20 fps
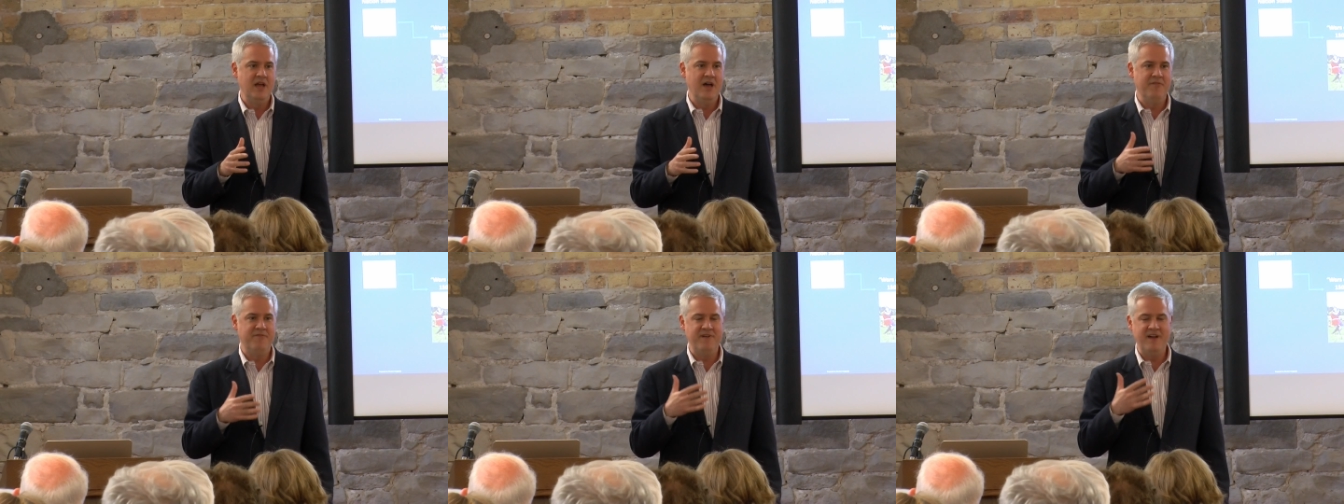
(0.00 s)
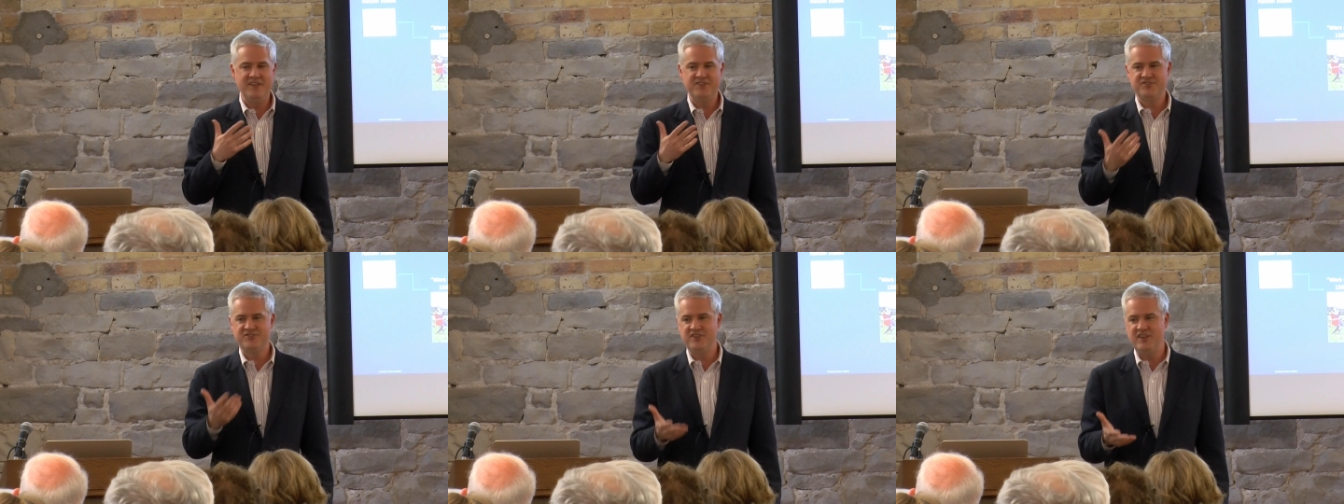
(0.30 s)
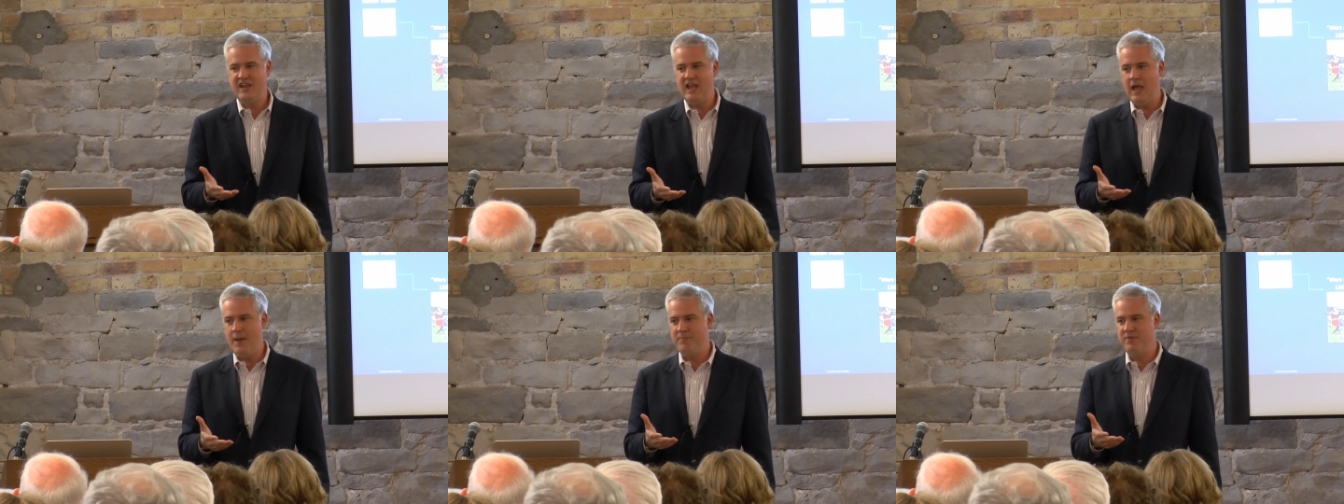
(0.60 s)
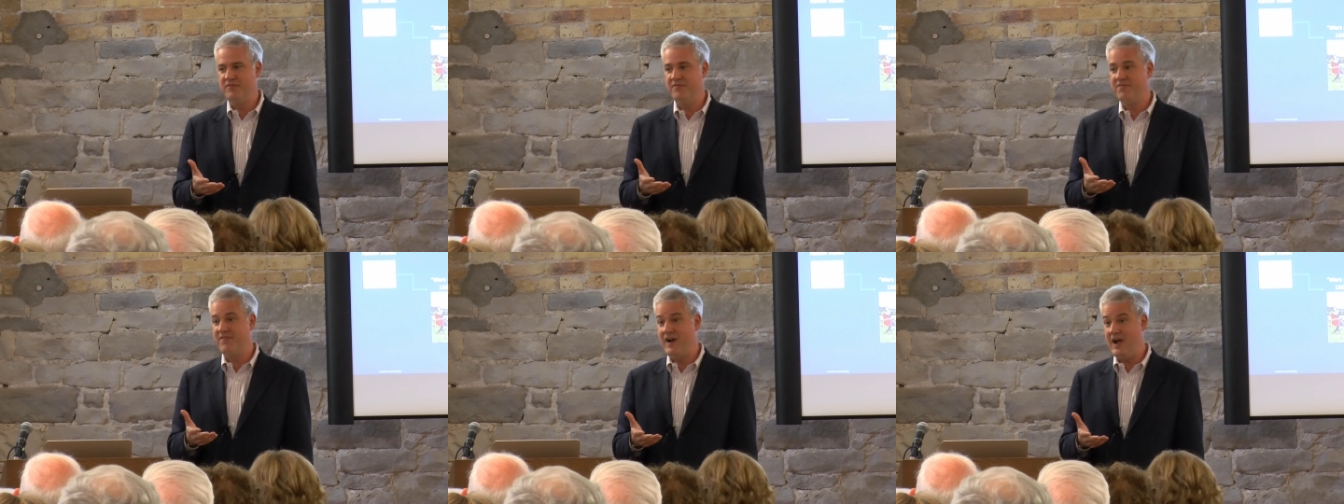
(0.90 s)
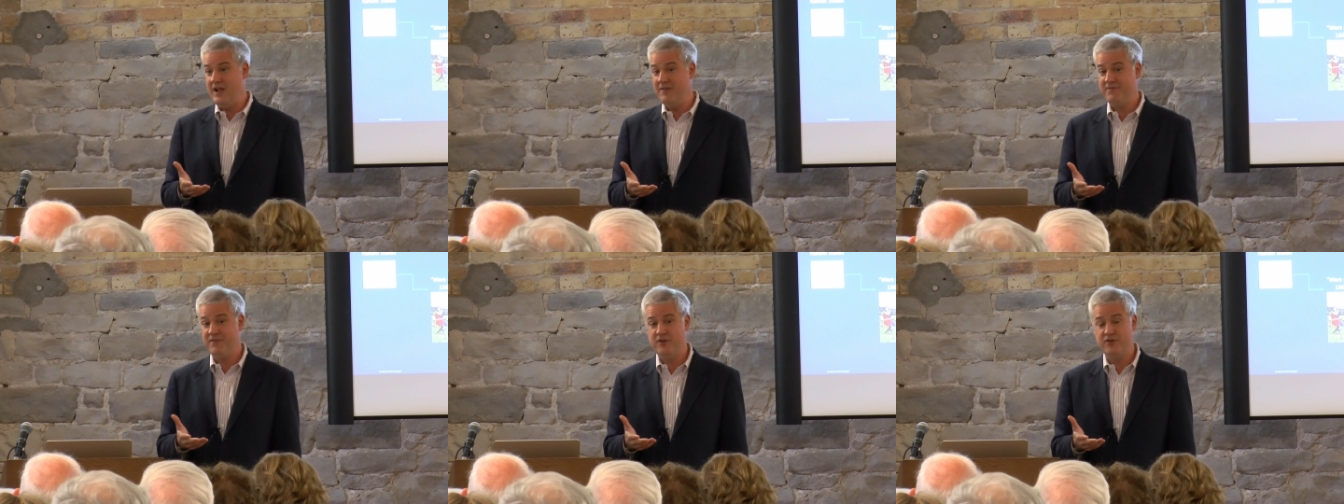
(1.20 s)
events that happened
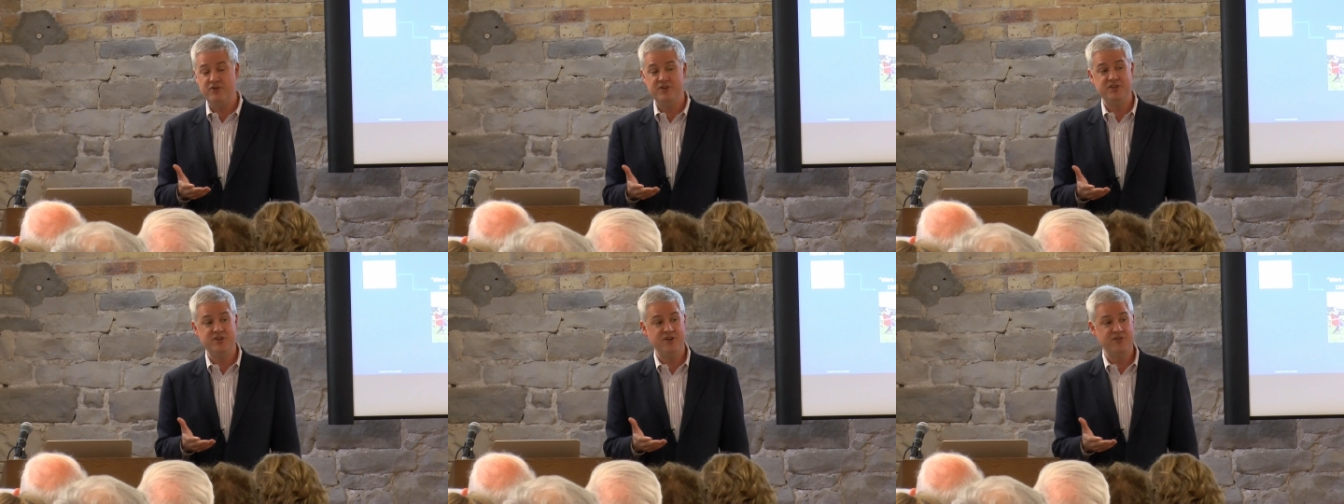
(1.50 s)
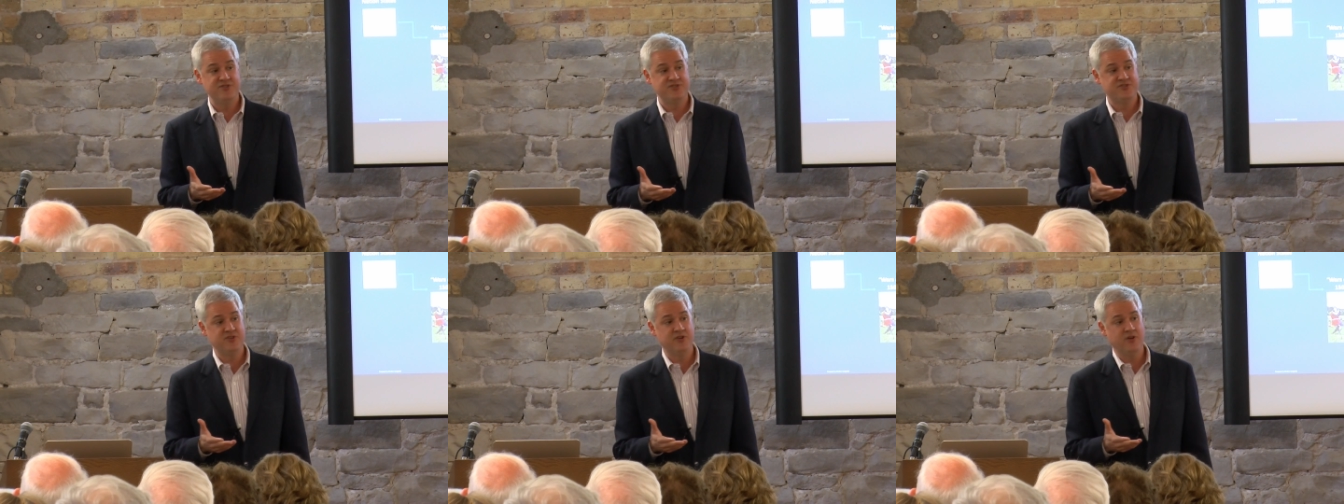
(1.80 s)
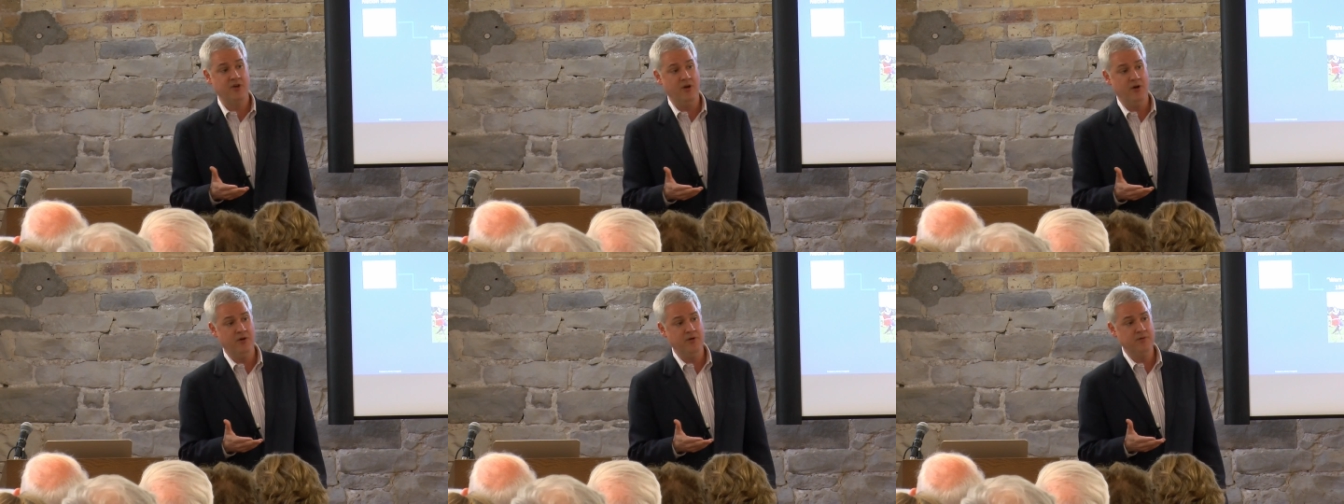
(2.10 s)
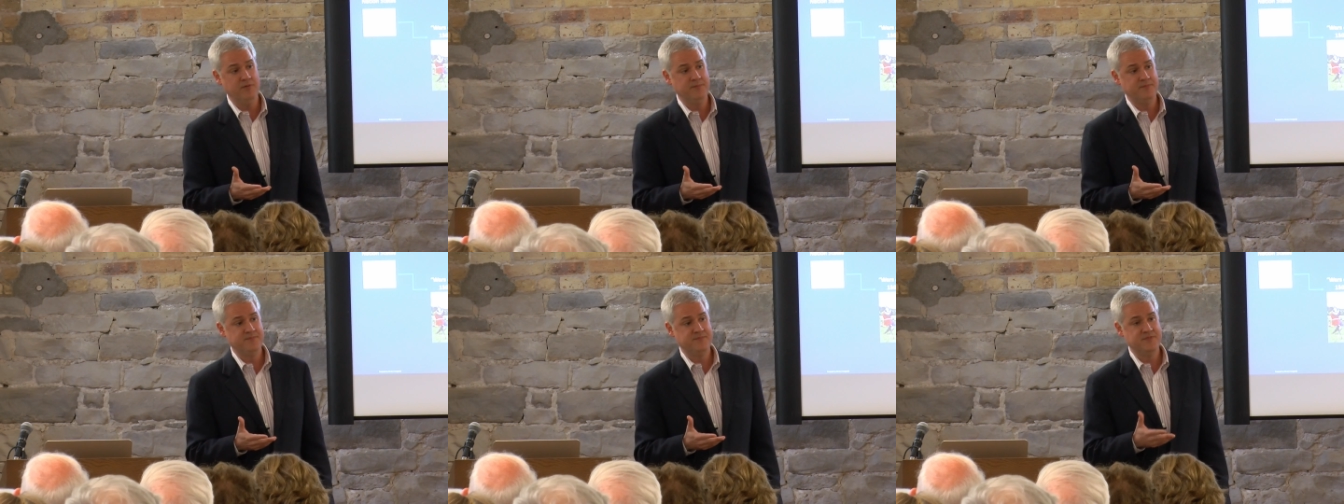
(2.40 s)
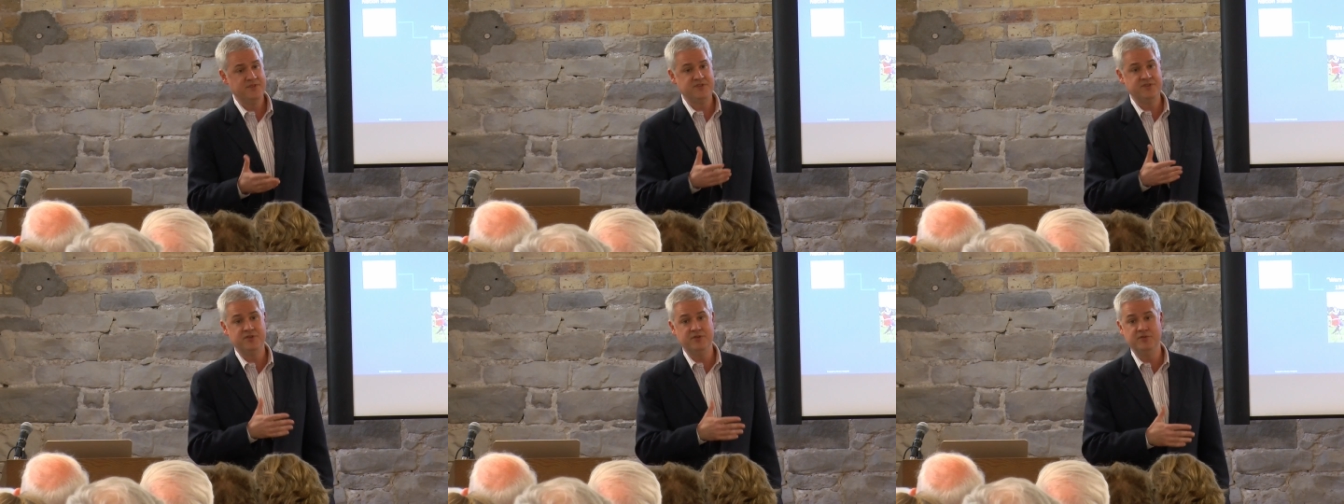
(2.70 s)
500 years ago
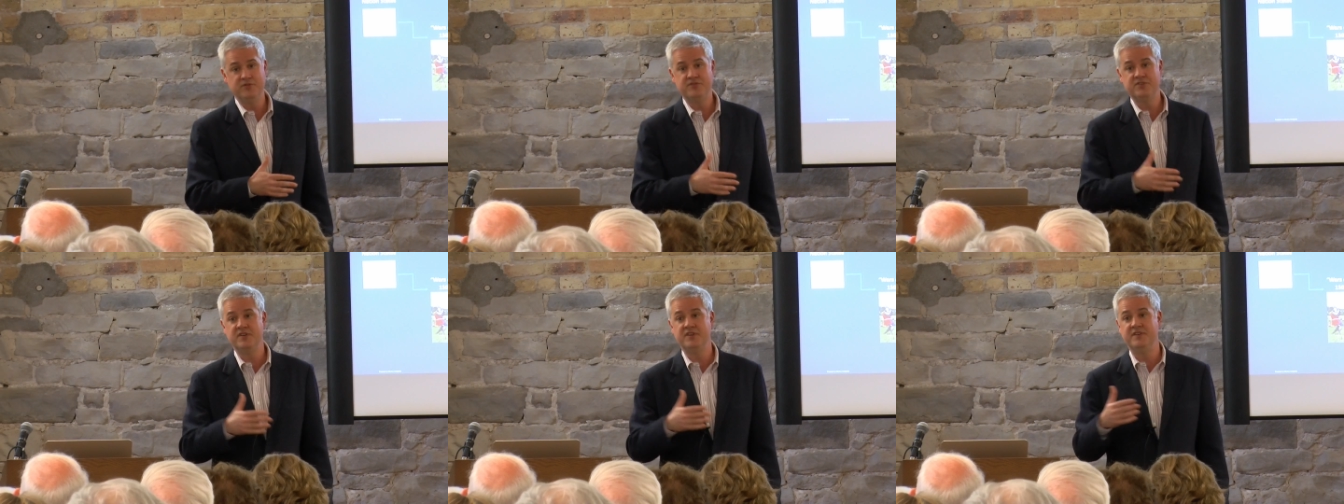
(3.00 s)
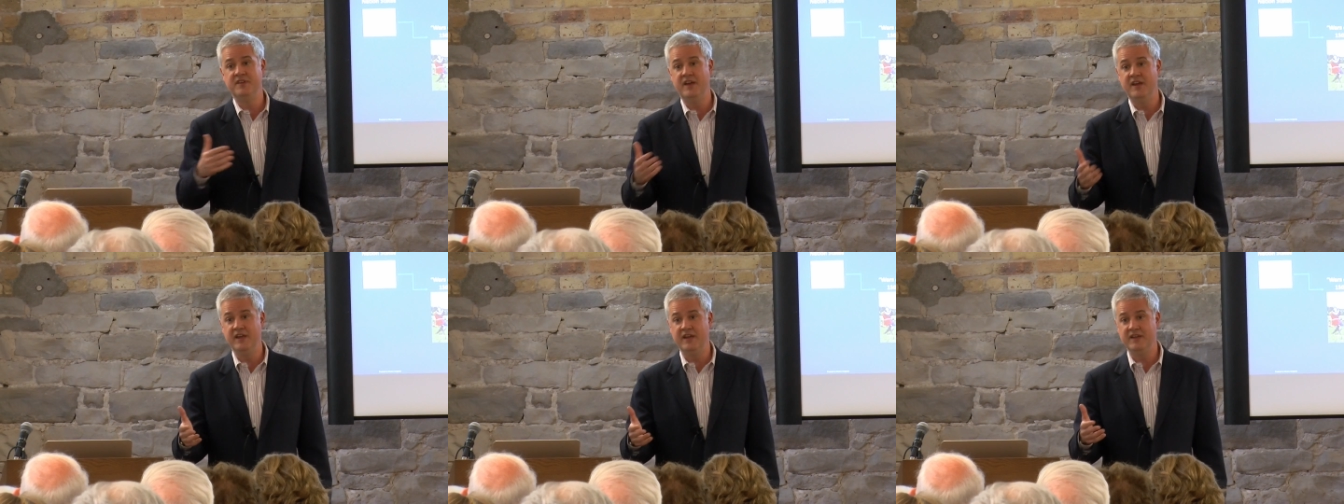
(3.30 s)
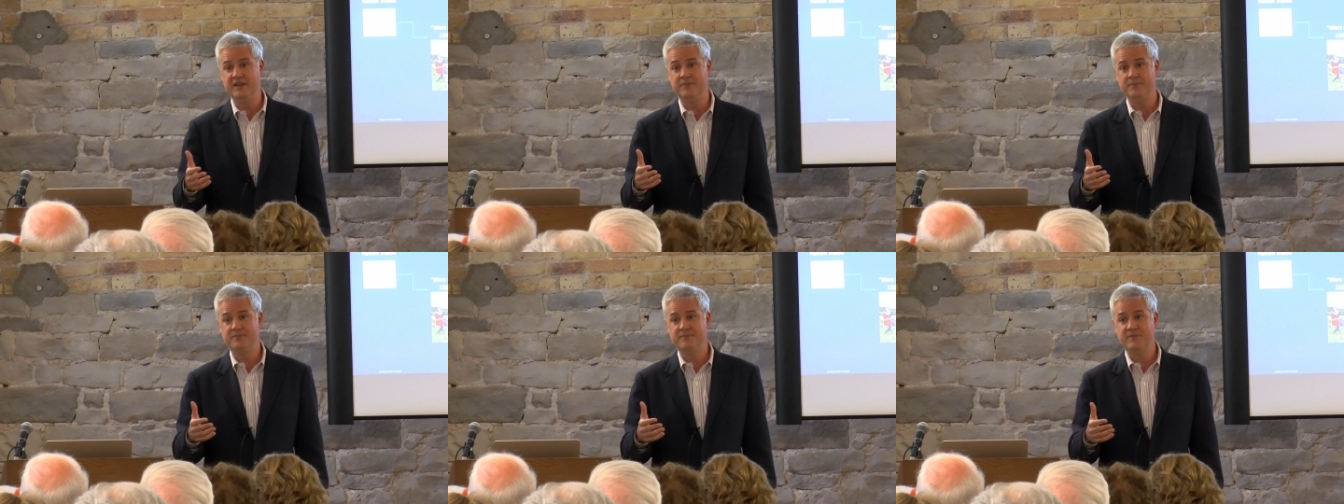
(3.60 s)
to today,